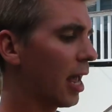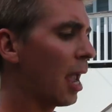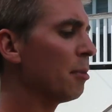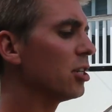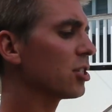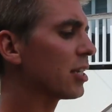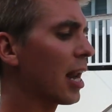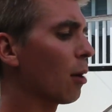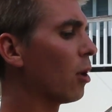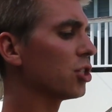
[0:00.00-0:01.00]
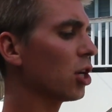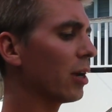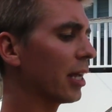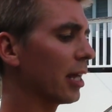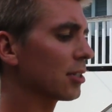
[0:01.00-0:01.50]
Last Amy month. just said I want
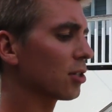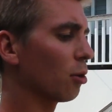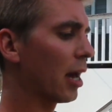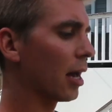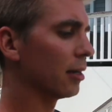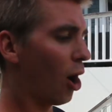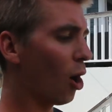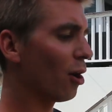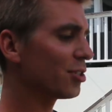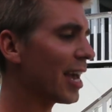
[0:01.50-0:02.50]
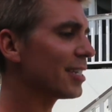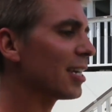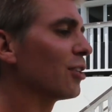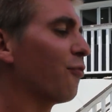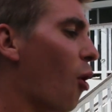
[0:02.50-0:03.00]
Joey to get it so bad. Oh, Jose
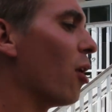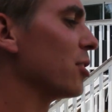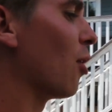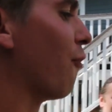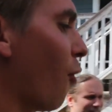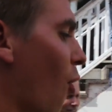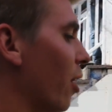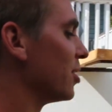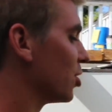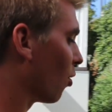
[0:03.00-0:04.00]
says four, so four is